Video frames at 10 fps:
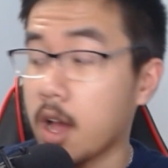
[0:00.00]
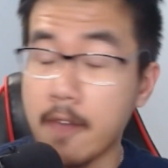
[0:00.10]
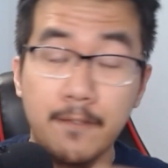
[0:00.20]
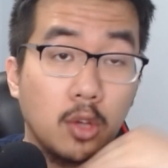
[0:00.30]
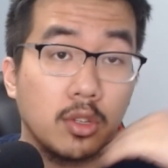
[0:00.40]
I
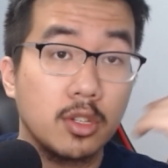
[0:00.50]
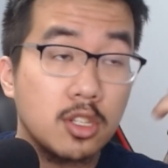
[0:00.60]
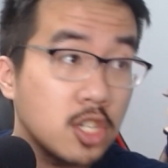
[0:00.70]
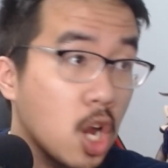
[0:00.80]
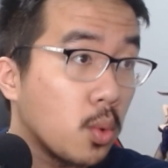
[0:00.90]
felt
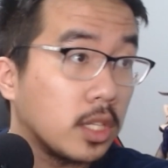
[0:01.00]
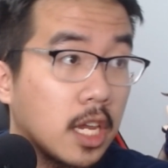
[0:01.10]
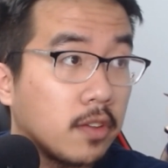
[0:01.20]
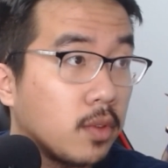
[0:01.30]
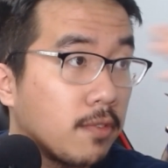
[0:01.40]
so
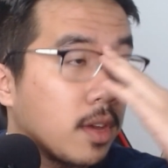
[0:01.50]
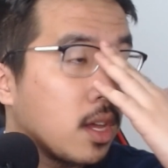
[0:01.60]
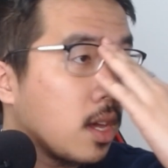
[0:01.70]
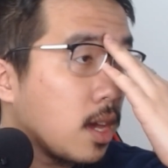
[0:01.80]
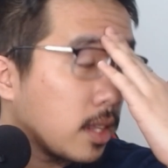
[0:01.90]
relieved if
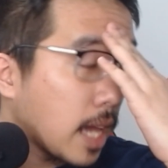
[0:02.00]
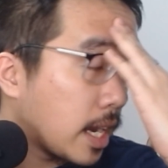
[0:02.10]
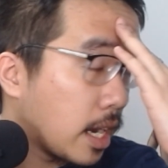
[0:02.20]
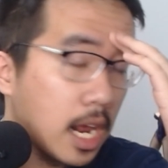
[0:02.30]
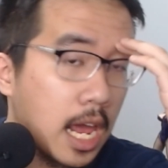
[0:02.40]
I
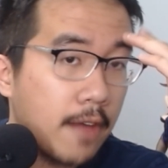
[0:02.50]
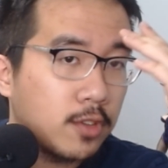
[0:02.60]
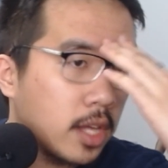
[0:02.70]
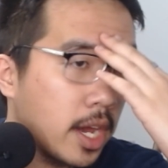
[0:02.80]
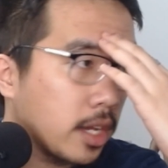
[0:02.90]
did not have to
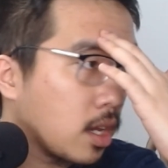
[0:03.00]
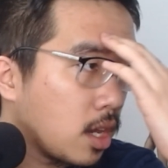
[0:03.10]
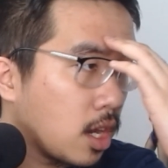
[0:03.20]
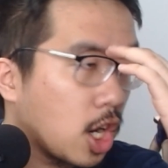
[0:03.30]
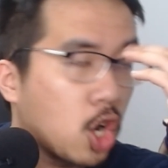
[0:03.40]
like
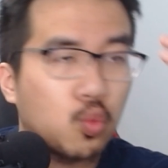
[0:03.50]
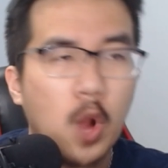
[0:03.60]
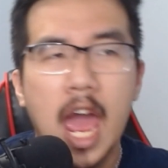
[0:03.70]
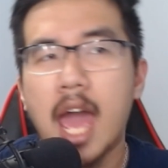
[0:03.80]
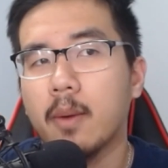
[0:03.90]

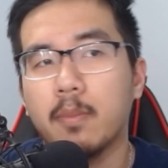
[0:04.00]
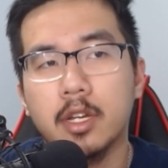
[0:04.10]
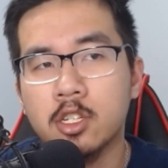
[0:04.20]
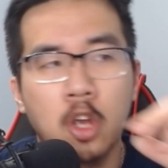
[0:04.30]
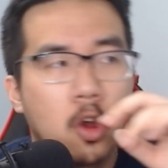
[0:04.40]
grab a
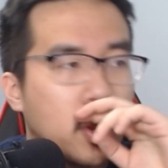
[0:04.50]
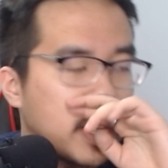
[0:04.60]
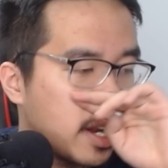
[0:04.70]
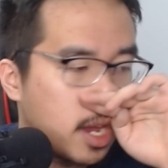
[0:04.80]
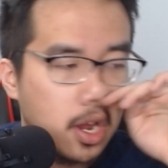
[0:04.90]

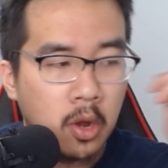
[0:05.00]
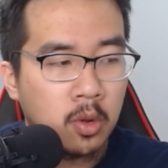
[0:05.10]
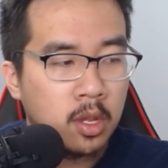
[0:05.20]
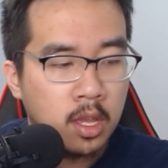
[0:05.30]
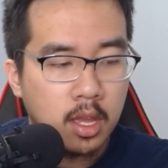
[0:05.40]
certain,
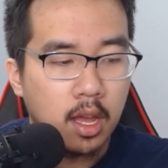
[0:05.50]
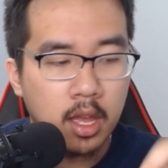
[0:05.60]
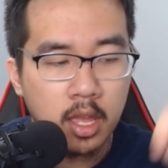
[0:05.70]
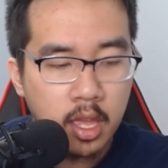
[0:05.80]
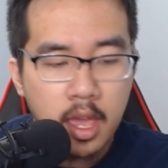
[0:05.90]

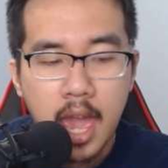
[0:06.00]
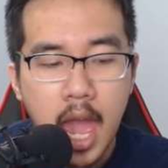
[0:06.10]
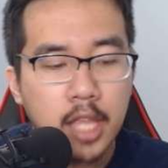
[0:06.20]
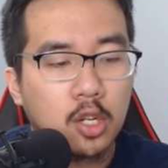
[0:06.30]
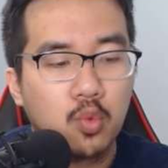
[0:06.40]
I
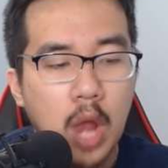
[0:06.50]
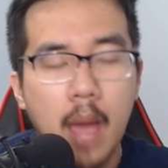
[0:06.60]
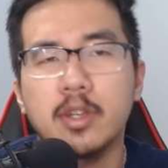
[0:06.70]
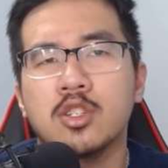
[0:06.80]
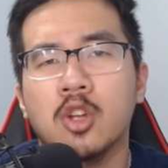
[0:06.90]
had to
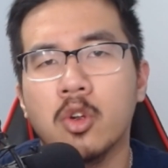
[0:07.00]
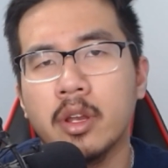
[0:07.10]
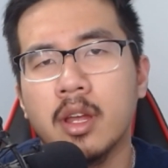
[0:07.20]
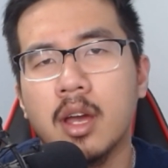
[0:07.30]
grab a certain,